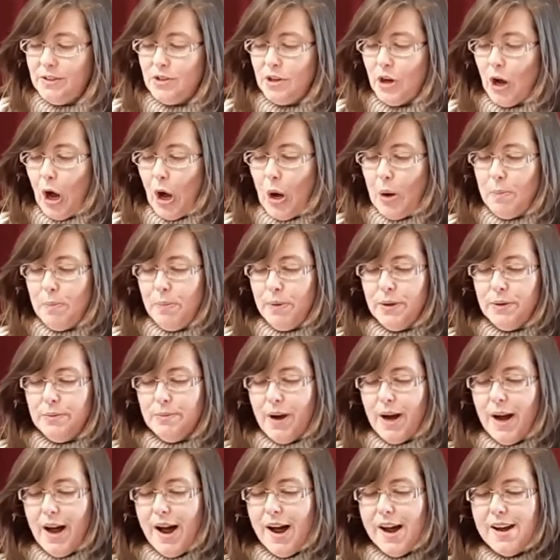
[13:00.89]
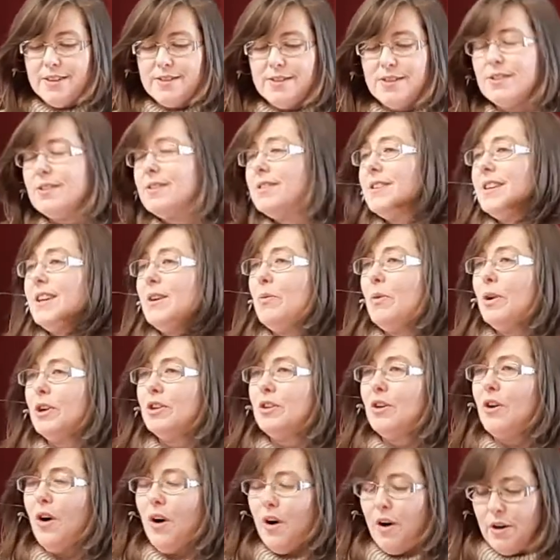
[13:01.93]
to open my eyes to see
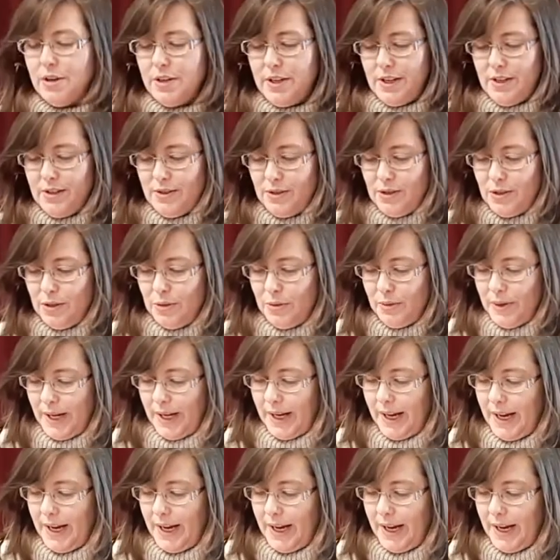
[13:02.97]
what God is doing